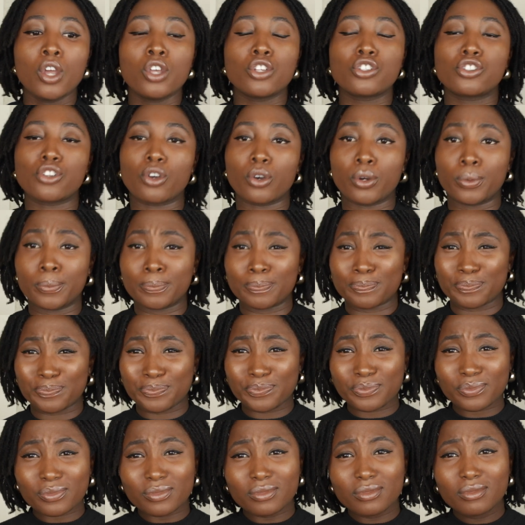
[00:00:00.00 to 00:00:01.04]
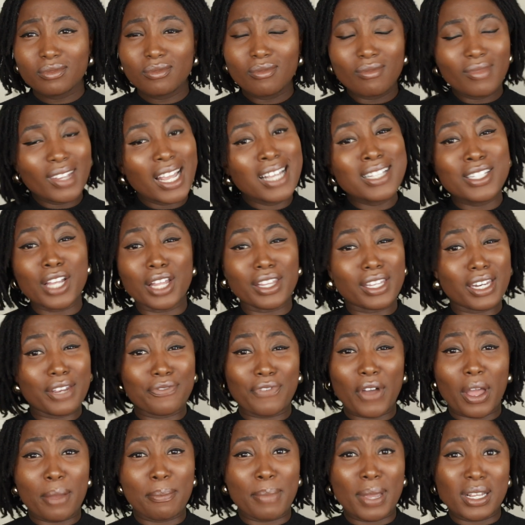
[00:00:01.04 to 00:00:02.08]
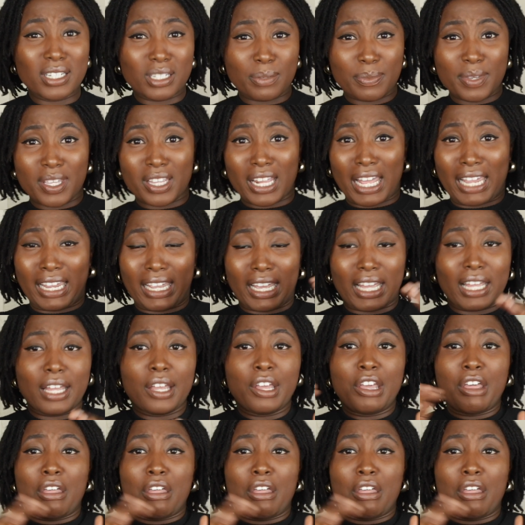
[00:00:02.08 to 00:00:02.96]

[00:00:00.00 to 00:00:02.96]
So it's not that I find men to be like